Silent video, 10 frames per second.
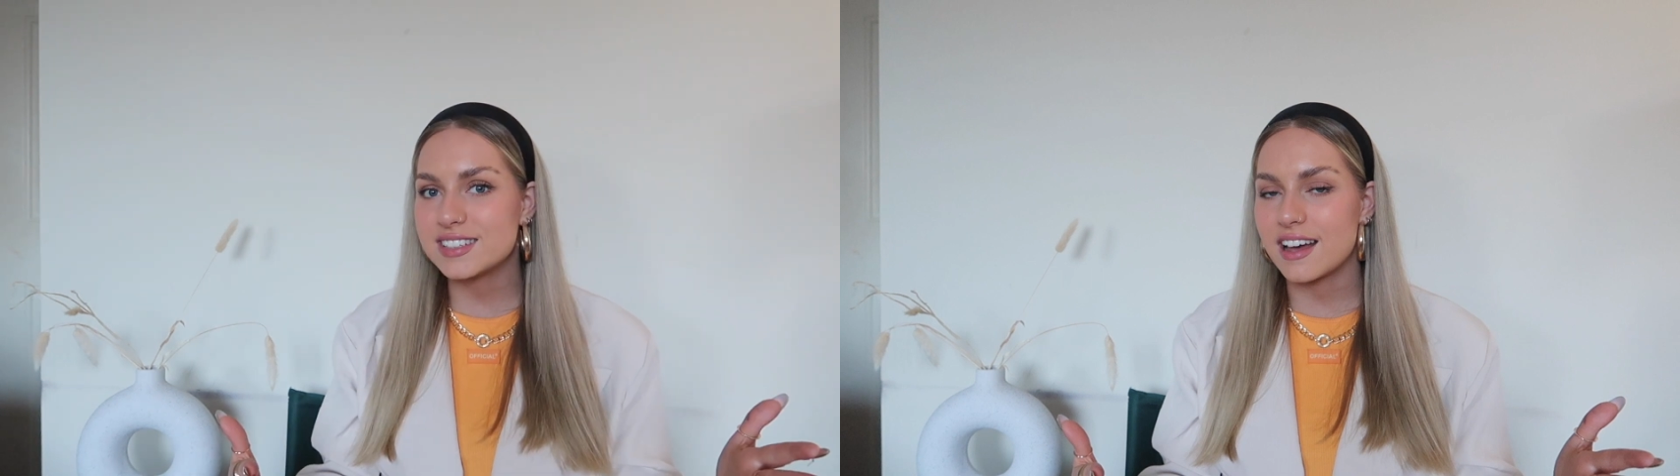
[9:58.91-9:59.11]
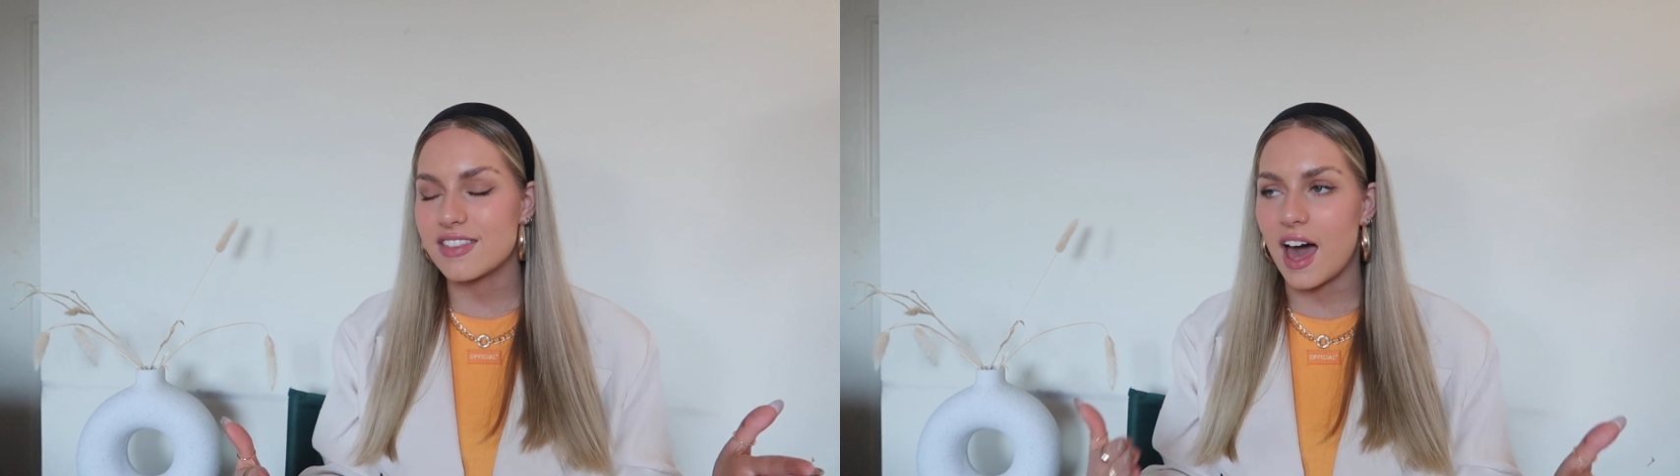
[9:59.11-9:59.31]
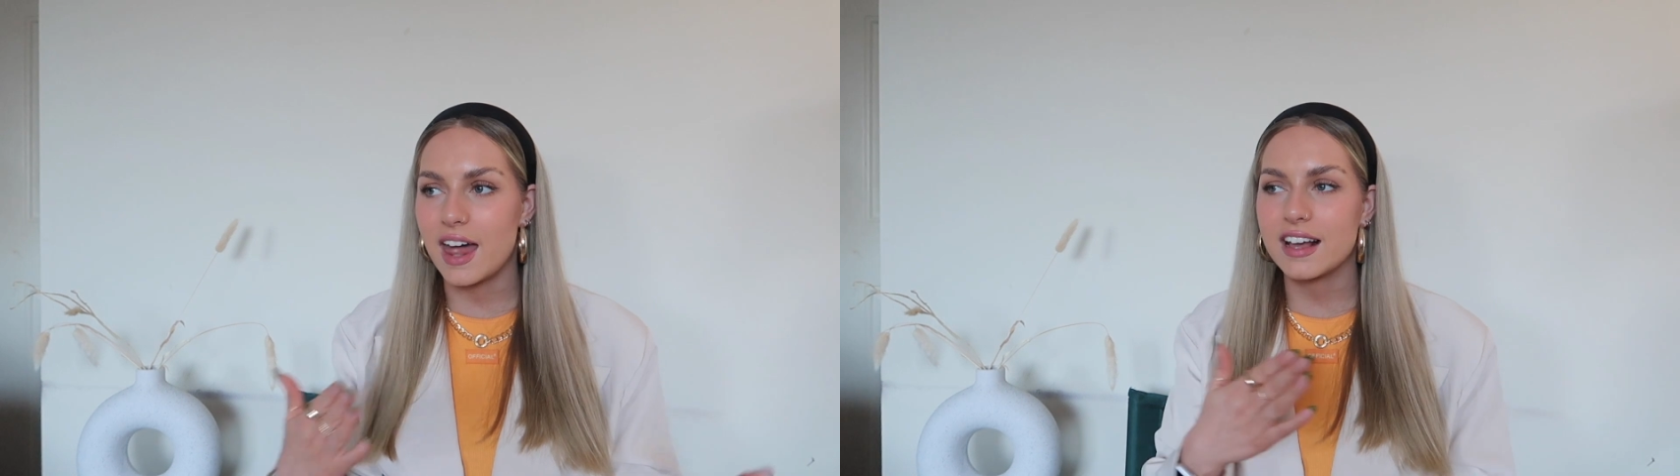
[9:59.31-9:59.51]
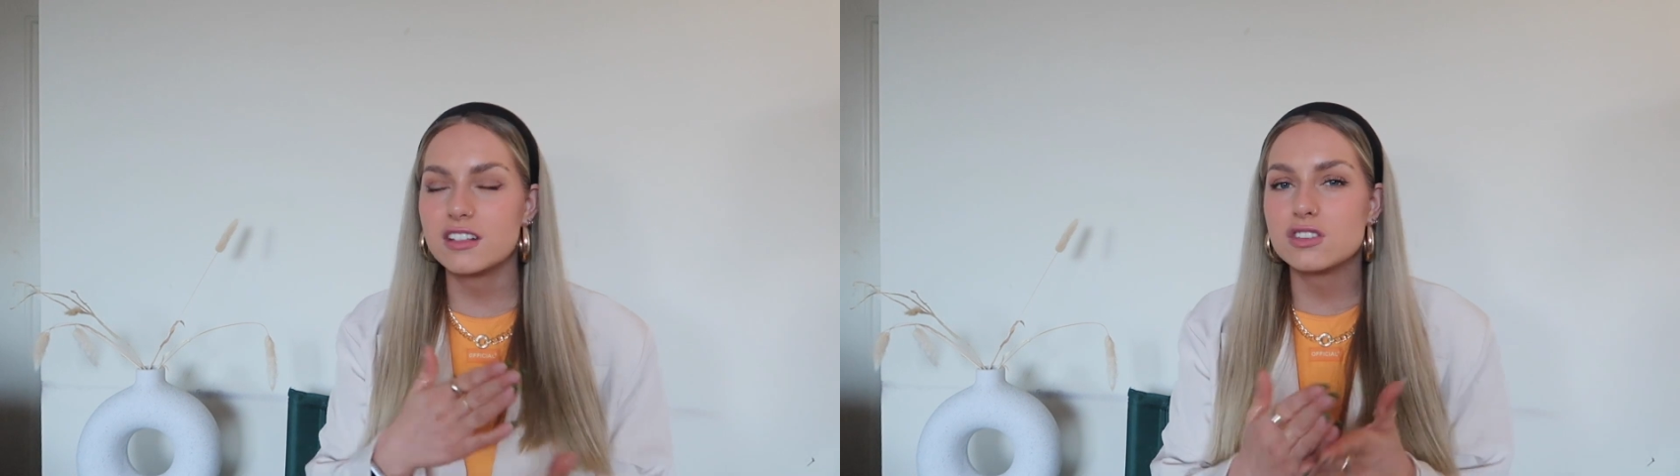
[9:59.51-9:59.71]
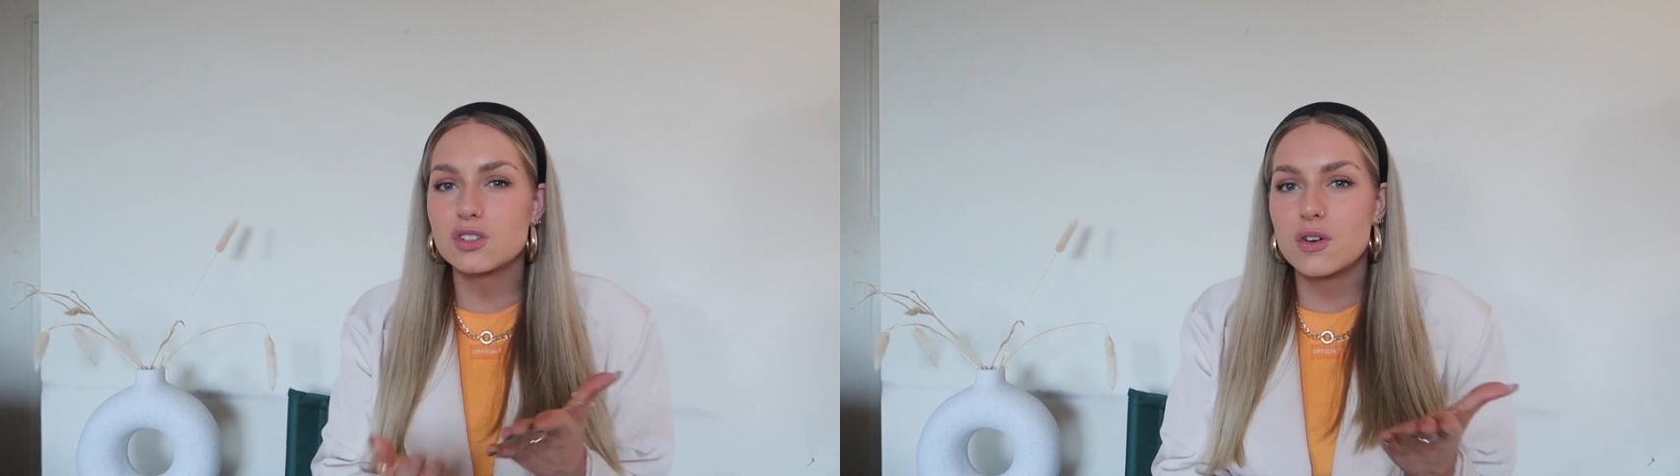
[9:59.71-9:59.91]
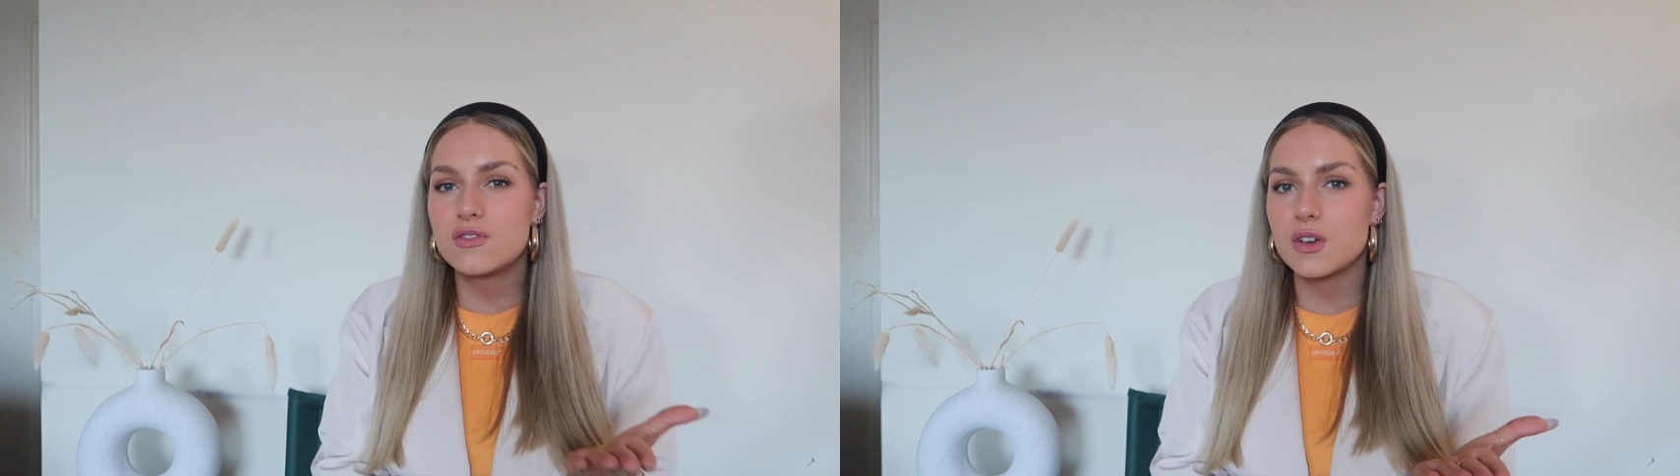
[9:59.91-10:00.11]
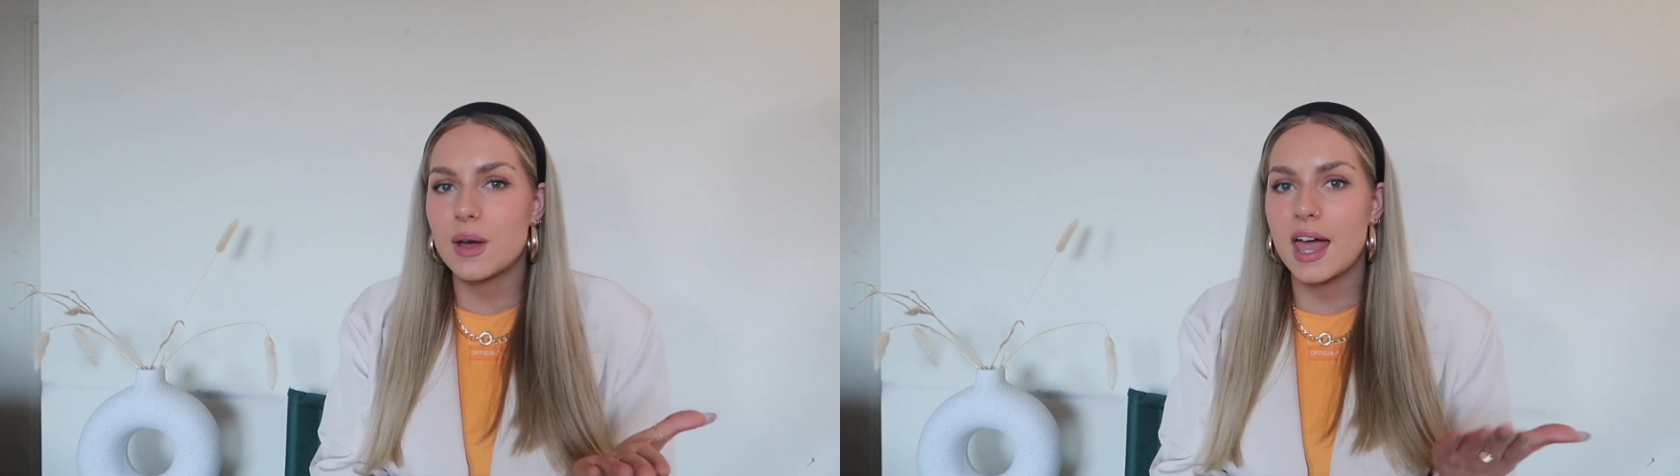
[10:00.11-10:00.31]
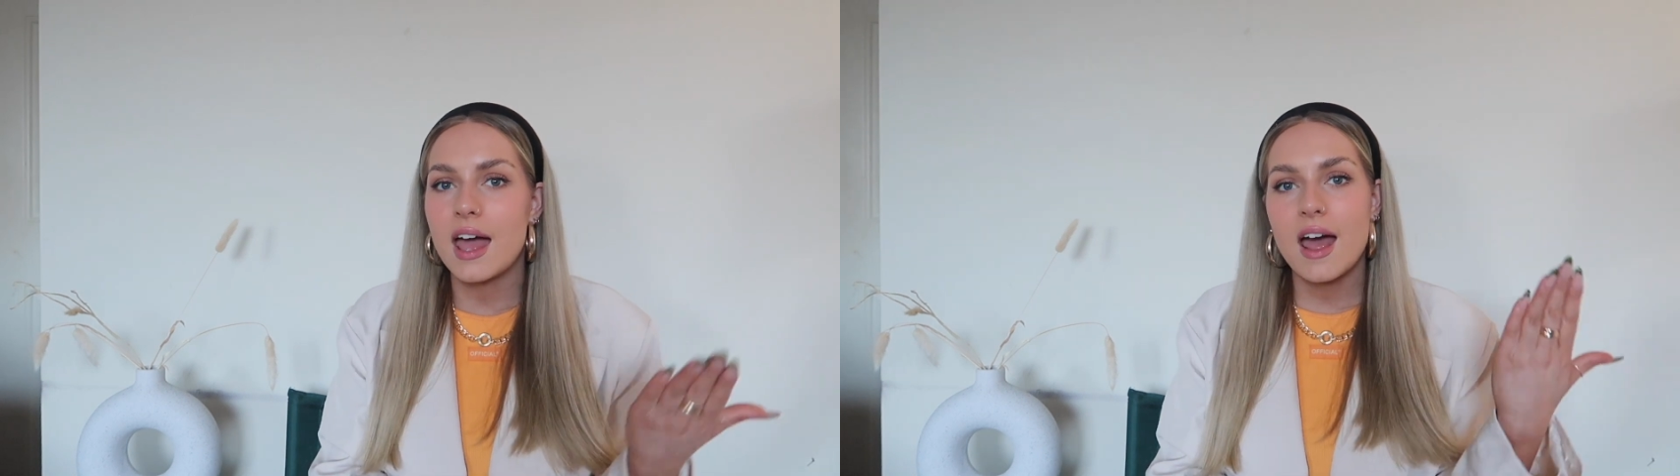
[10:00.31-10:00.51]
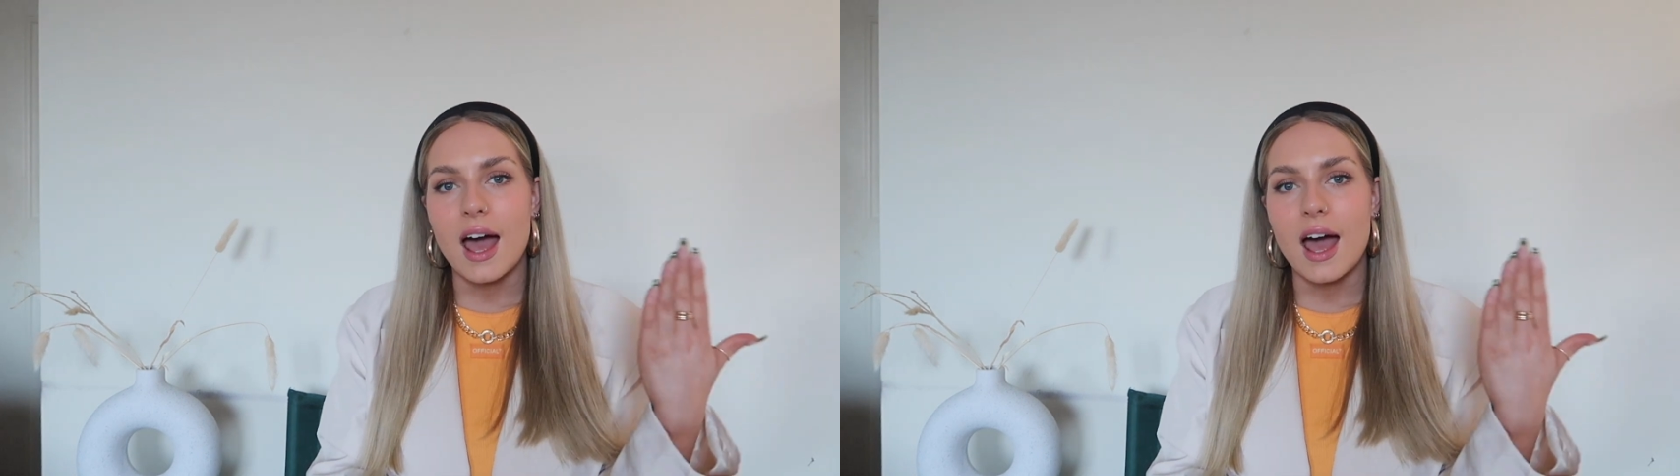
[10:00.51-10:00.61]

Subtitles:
like that, and I can sort of do it,